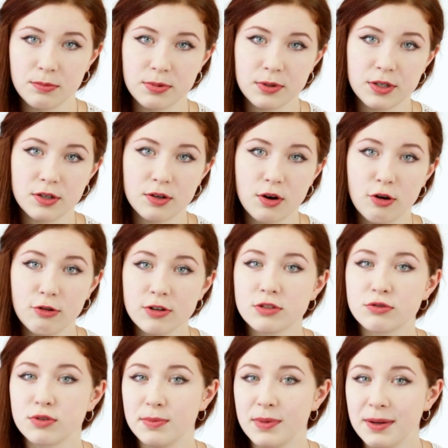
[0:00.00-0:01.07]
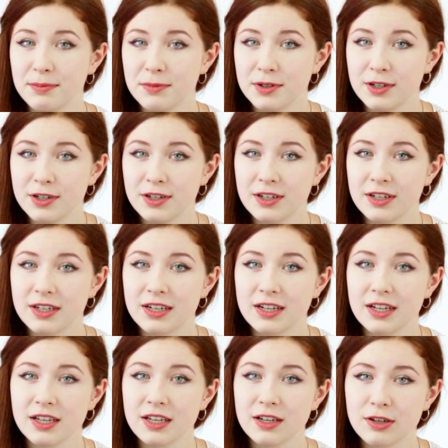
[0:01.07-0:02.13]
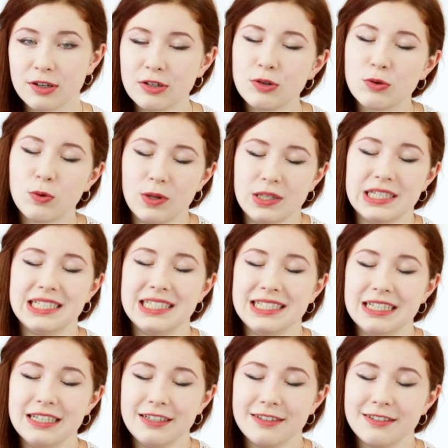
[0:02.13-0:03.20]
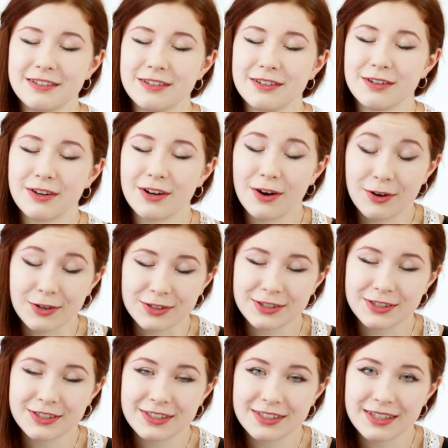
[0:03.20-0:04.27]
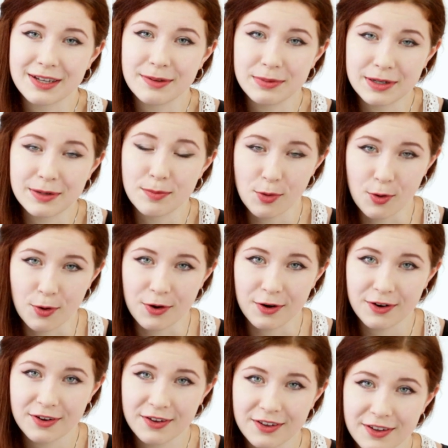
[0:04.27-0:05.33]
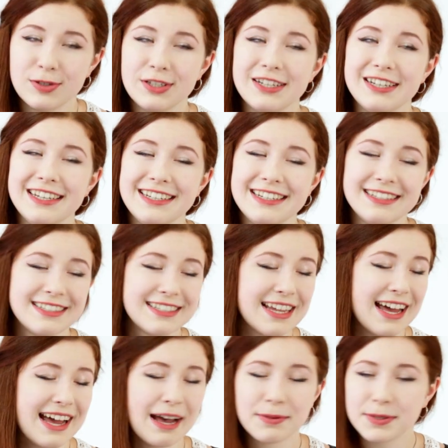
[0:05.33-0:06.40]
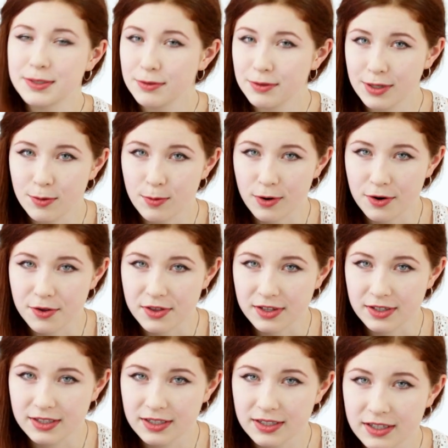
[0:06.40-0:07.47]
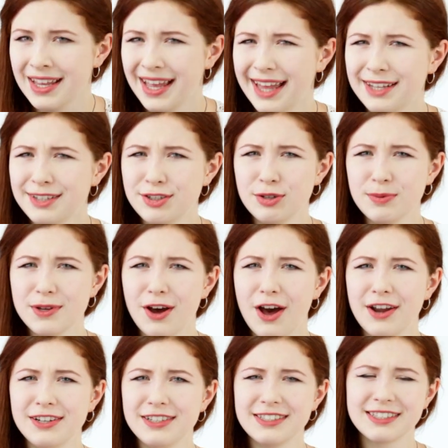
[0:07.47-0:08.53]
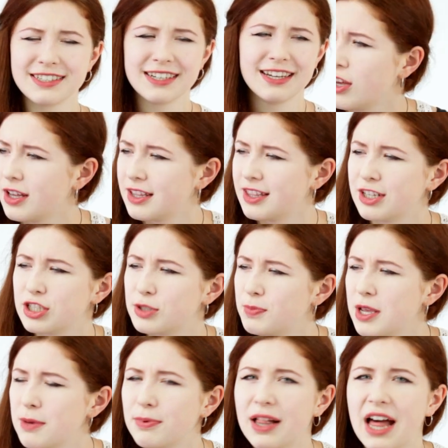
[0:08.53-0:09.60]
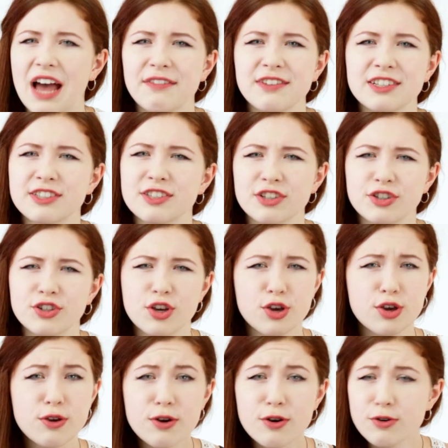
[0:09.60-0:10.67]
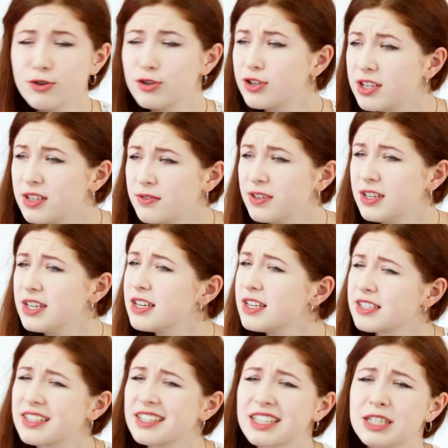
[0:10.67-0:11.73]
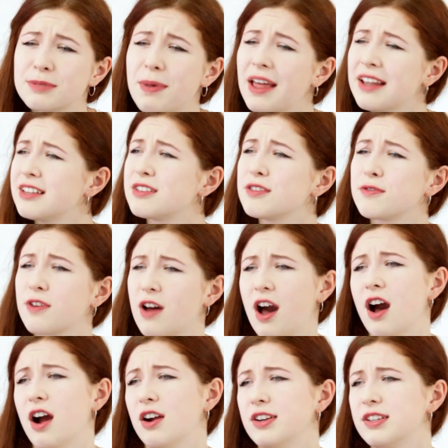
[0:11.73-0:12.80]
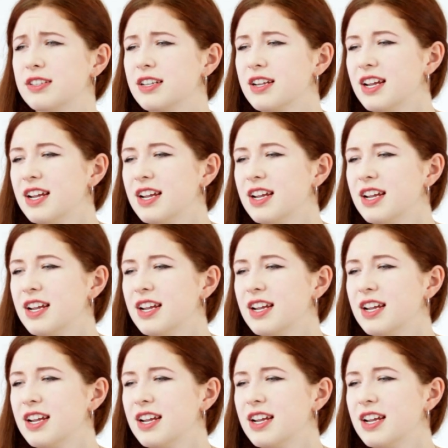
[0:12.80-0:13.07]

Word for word: but always remember, good quality costs a bit more. But it is absolutely worth it. And to be honest, there's people having such huge TVs and expensive cars.